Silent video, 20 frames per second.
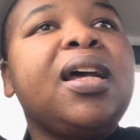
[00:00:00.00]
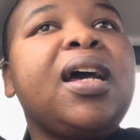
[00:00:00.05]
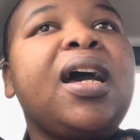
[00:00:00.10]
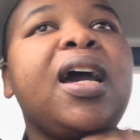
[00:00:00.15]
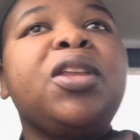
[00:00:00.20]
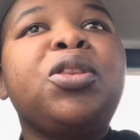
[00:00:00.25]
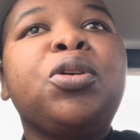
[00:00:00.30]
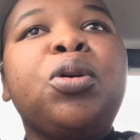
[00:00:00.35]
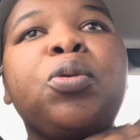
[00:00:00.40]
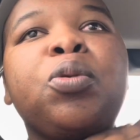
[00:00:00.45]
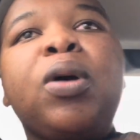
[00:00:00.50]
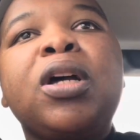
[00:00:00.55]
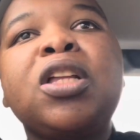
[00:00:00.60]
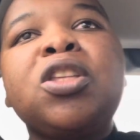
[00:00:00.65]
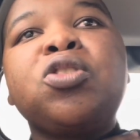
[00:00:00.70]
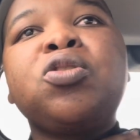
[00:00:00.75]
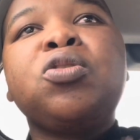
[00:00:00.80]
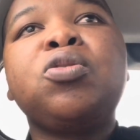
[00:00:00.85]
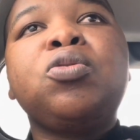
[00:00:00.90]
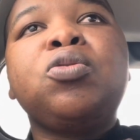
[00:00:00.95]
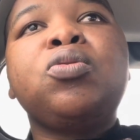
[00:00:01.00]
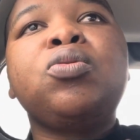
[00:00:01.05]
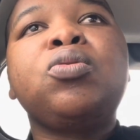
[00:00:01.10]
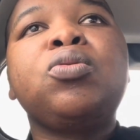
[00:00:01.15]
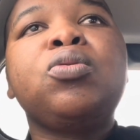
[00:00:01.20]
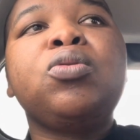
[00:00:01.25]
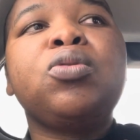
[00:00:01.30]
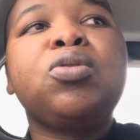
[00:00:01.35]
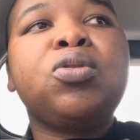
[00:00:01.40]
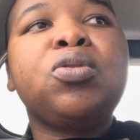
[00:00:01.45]
I don't want
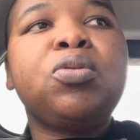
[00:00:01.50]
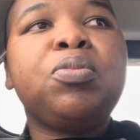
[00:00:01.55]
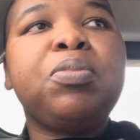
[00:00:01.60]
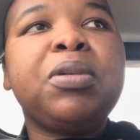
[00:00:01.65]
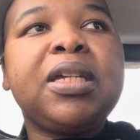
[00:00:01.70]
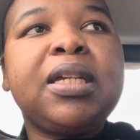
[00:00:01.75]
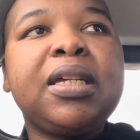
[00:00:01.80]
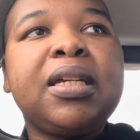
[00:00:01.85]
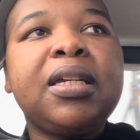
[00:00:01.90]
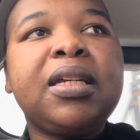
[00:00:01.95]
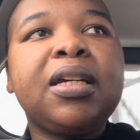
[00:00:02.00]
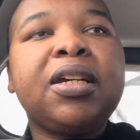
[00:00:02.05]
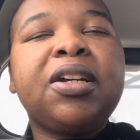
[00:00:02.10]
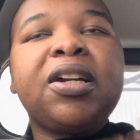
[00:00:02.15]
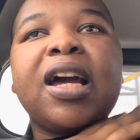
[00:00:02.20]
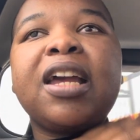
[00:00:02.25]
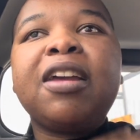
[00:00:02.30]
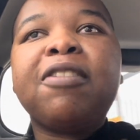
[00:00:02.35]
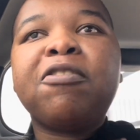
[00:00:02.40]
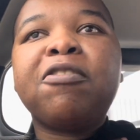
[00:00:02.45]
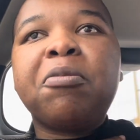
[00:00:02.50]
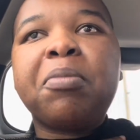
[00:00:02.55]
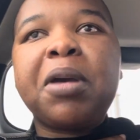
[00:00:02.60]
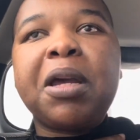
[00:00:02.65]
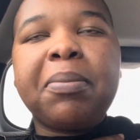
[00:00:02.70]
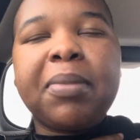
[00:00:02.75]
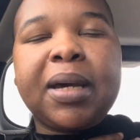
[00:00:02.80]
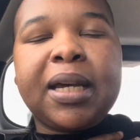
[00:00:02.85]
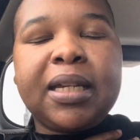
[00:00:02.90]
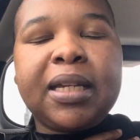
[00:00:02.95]
to be crying for
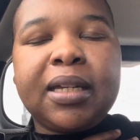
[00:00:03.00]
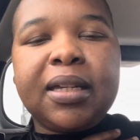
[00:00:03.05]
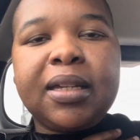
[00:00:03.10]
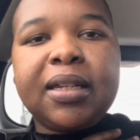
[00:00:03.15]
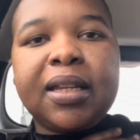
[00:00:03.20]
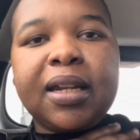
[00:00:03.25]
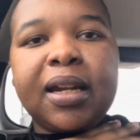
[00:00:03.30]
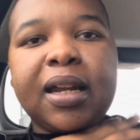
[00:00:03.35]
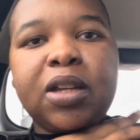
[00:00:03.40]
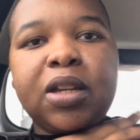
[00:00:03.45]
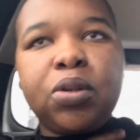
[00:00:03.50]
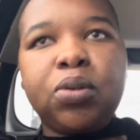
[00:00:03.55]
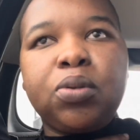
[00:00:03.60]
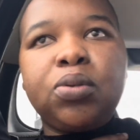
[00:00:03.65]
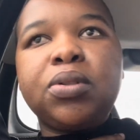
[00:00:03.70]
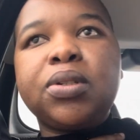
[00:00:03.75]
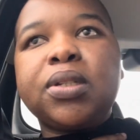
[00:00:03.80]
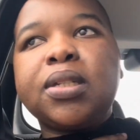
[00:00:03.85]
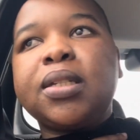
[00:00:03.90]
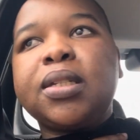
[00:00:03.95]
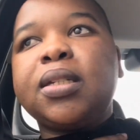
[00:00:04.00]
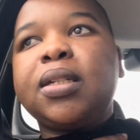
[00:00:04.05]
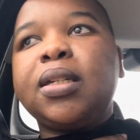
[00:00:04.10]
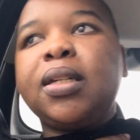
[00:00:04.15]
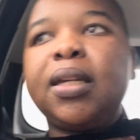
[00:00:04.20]
my money that I used.